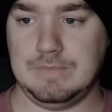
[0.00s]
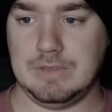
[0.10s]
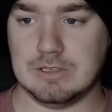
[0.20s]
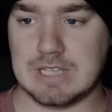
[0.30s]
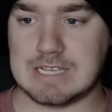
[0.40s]

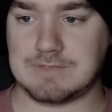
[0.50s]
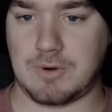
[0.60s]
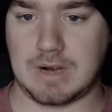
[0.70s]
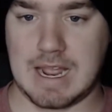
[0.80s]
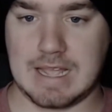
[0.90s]
Those last
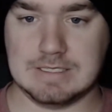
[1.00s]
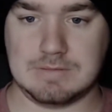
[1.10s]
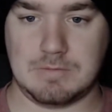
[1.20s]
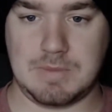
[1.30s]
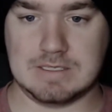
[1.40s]
4
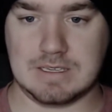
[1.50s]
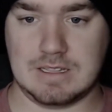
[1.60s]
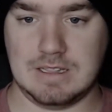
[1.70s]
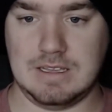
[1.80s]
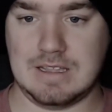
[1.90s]
guys were
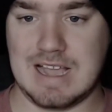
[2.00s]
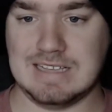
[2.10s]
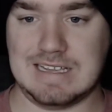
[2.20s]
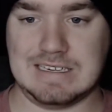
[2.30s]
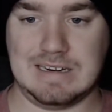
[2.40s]
basically
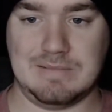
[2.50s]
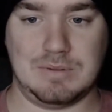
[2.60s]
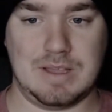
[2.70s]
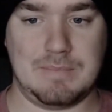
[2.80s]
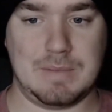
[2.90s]
guys that didn't
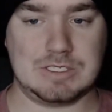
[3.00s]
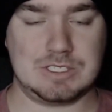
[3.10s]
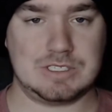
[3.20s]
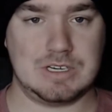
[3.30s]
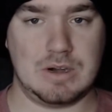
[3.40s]
play
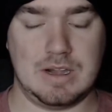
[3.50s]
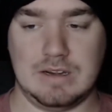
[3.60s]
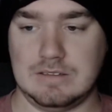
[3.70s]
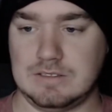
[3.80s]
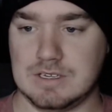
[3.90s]
much
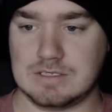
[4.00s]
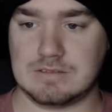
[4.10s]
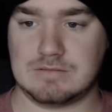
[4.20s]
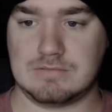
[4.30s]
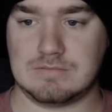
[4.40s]
and just
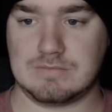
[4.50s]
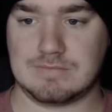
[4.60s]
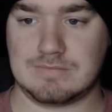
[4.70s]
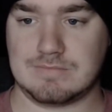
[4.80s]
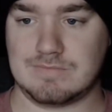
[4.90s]

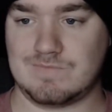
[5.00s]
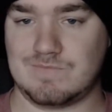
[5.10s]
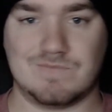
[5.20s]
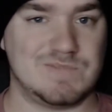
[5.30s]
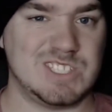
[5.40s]

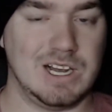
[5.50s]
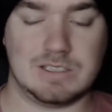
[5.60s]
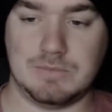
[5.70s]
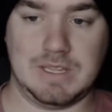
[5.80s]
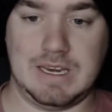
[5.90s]

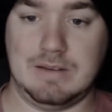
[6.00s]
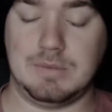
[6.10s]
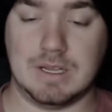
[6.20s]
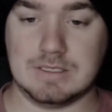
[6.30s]
sucked when they did play.